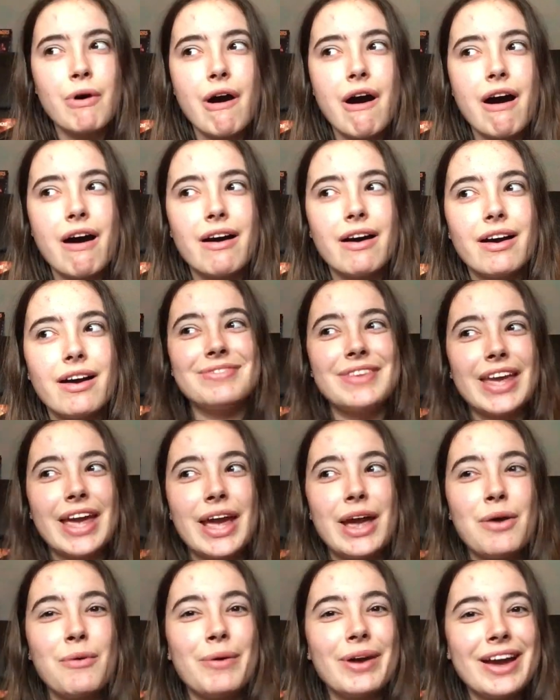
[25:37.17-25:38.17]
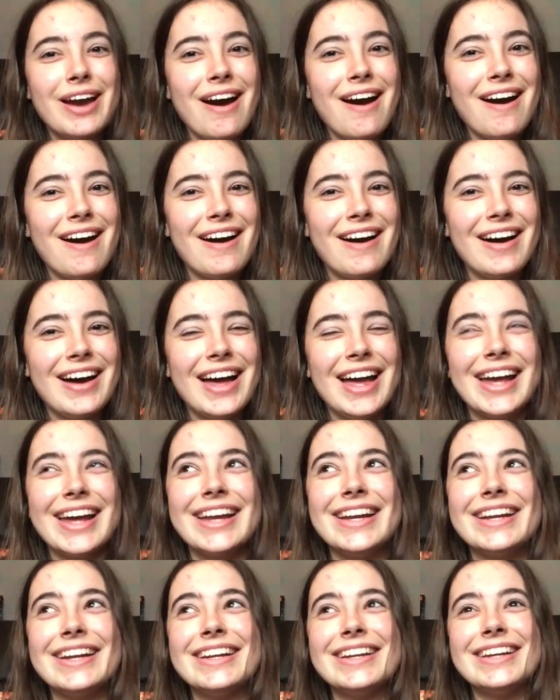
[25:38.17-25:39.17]
but here we are,
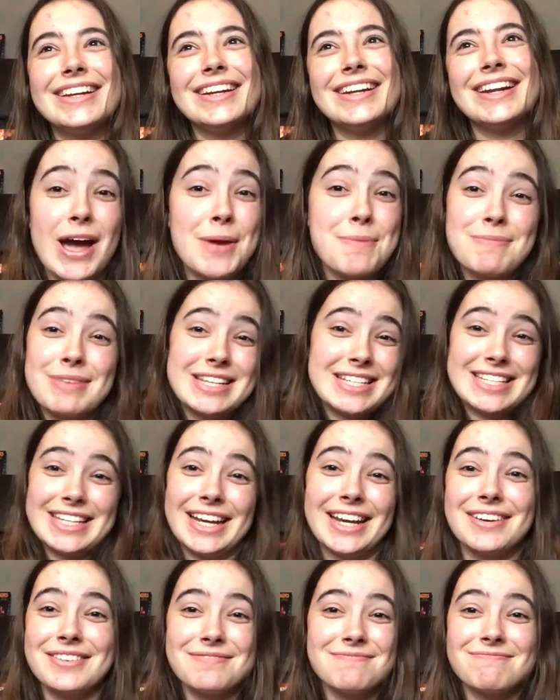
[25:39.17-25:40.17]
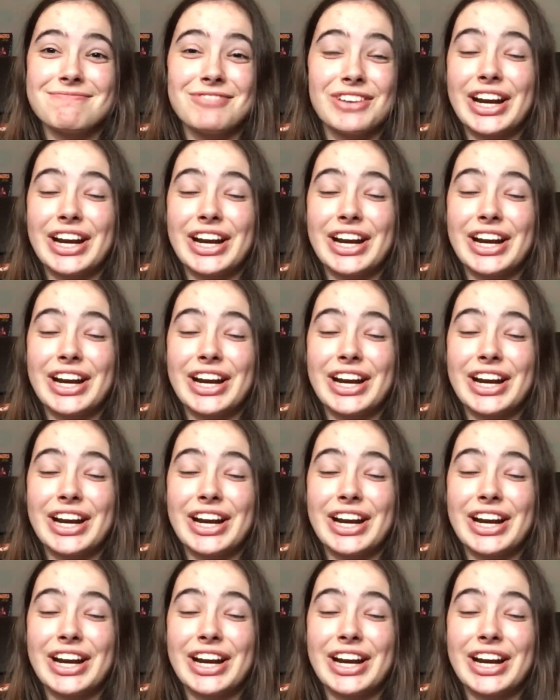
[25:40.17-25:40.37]
and I miss it.